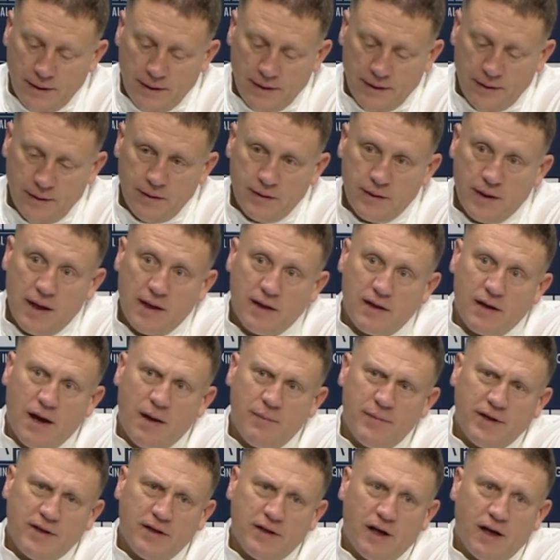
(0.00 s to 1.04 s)
Yeah, I mean,
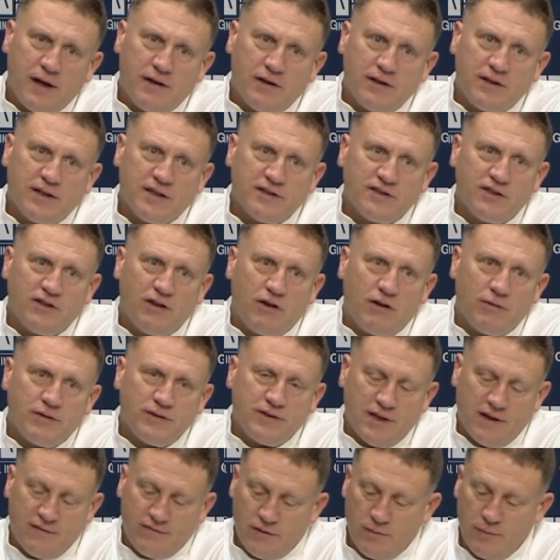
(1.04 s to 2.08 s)
it doesn't always have
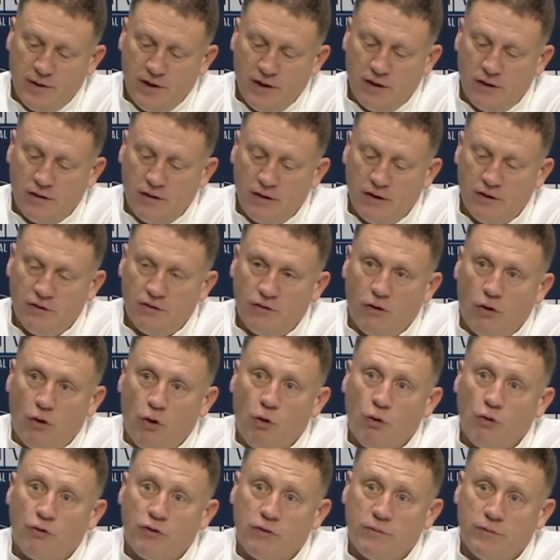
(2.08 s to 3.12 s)
to be an
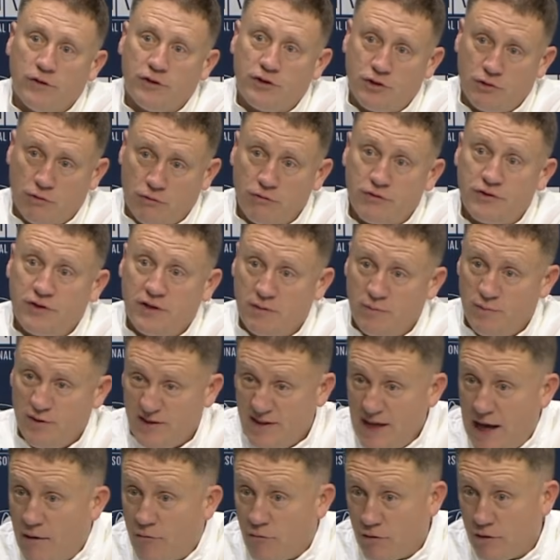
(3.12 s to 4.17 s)
older, mature team, but that
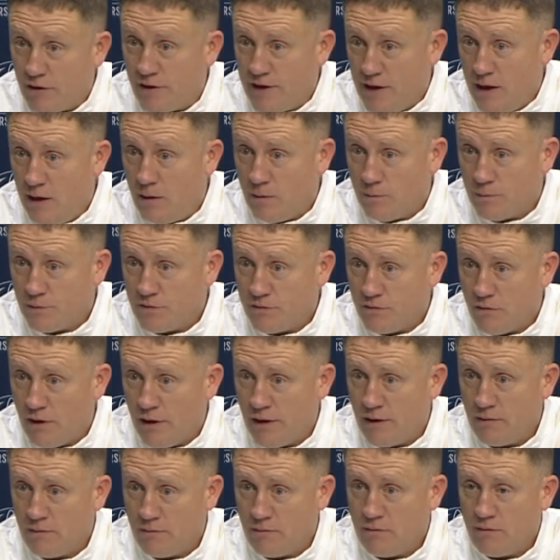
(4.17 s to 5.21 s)
really helps, right?
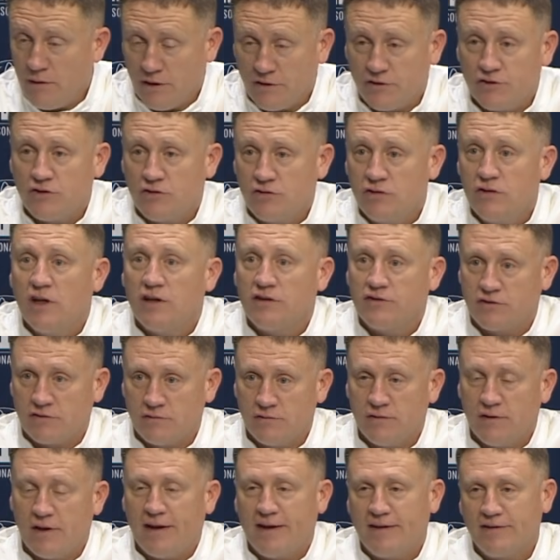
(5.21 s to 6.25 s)

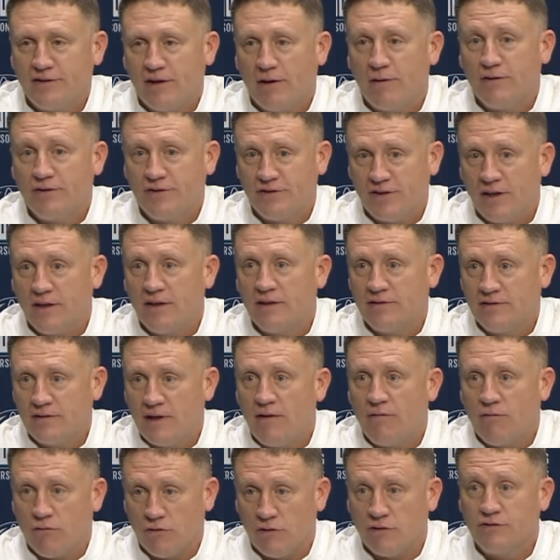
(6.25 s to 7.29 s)
As I always say, let's have
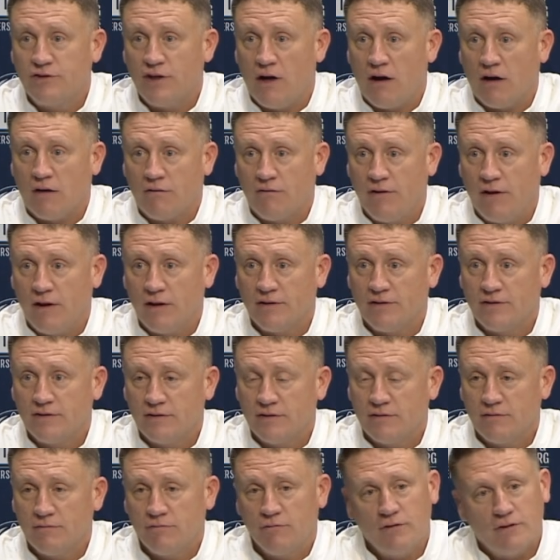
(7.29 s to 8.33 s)
real talk, fellas.
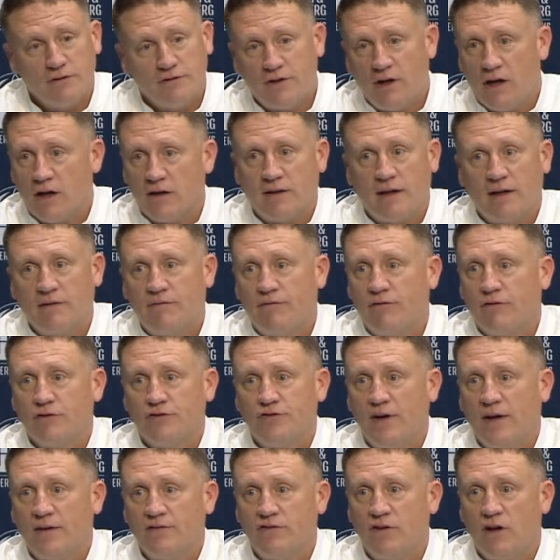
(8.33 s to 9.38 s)
Real talk, that first half's
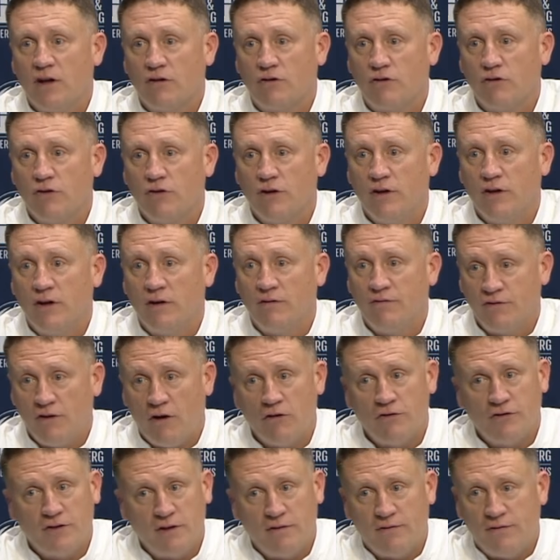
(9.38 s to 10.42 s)
not good enough. Our
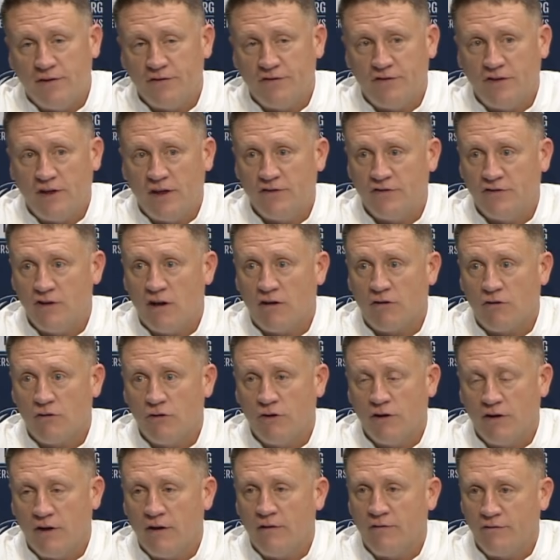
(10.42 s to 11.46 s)
defense today is not good enough.
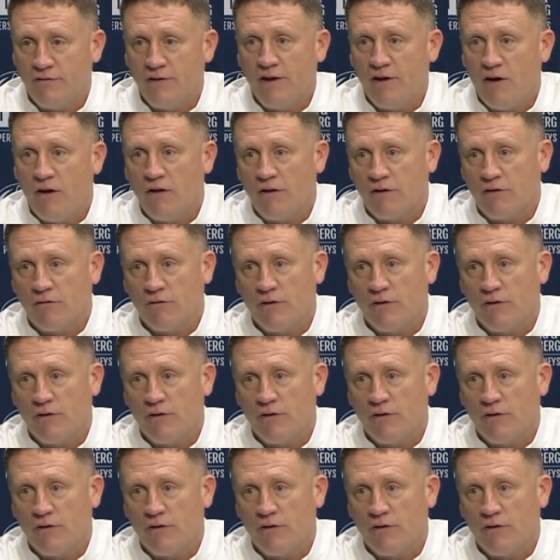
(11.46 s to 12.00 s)
They all agreed.